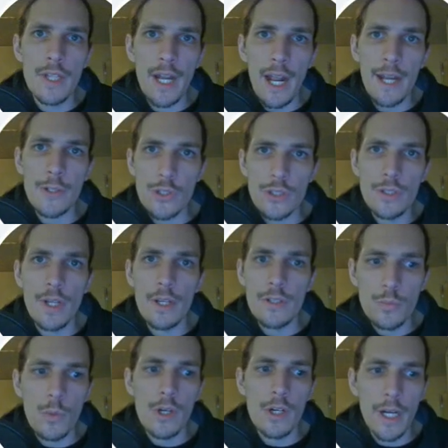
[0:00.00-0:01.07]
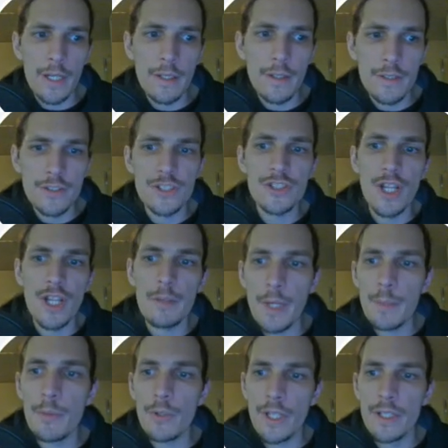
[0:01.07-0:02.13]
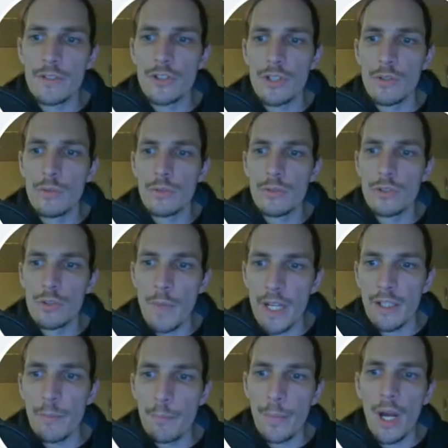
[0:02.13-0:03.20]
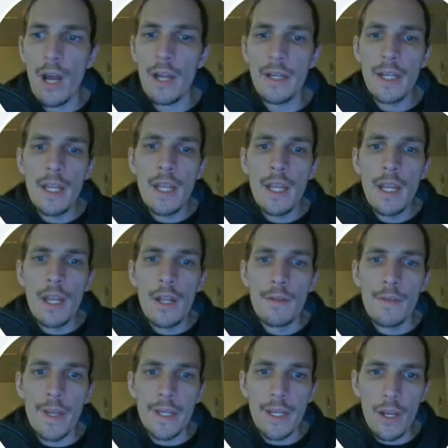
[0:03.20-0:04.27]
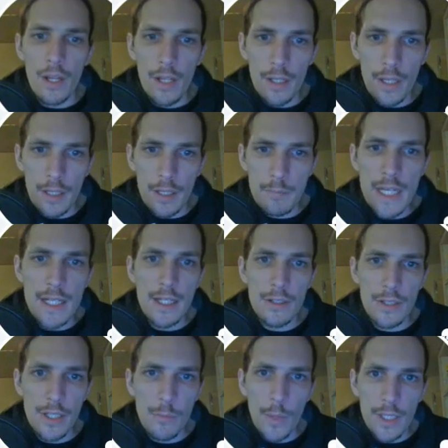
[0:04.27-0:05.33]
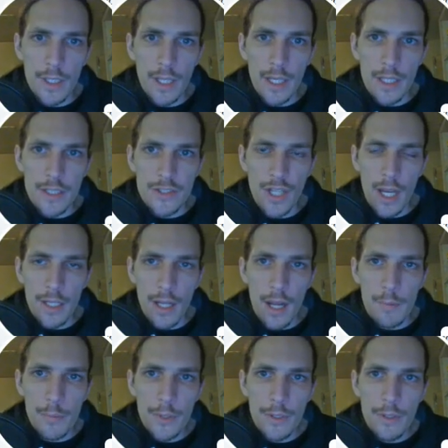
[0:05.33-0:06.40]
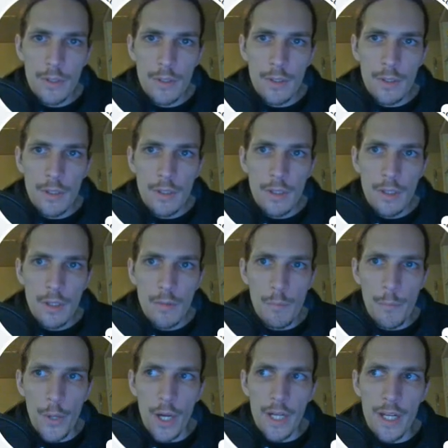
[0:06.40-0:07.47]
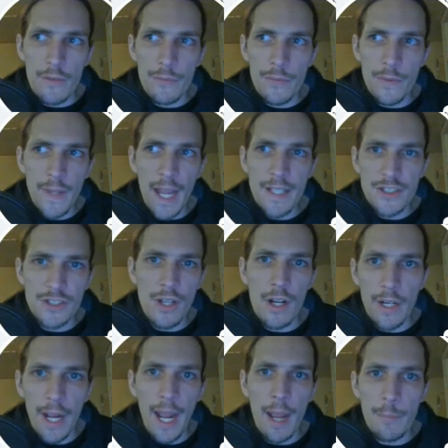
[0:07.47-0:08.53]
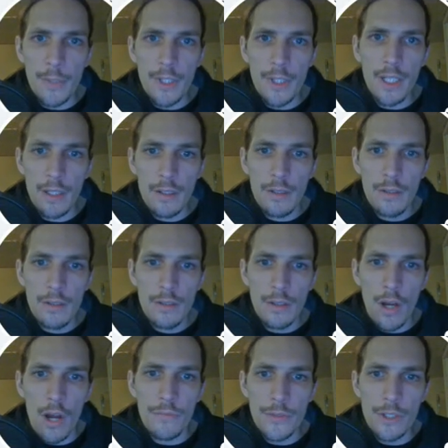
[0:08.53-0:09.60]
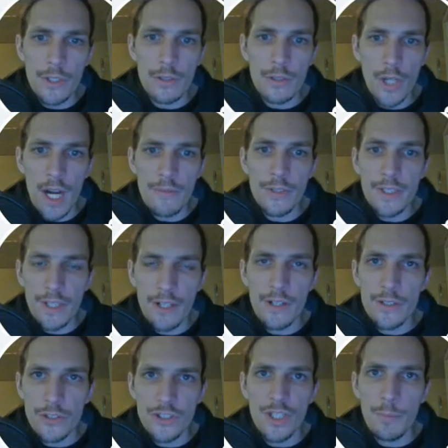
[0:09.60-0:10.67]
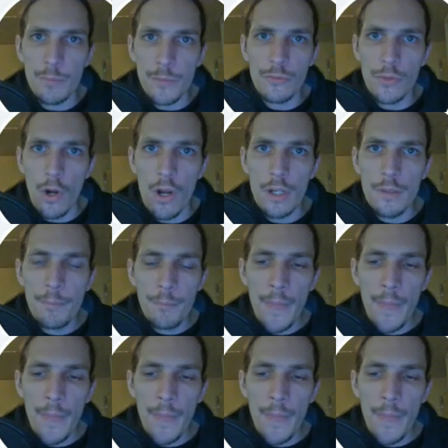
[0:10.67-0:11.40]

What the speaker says: that actually does work and does suck people in to make them buy, like, immediately when they sign up. But if that's not happening off of your traffic, there is something wrong.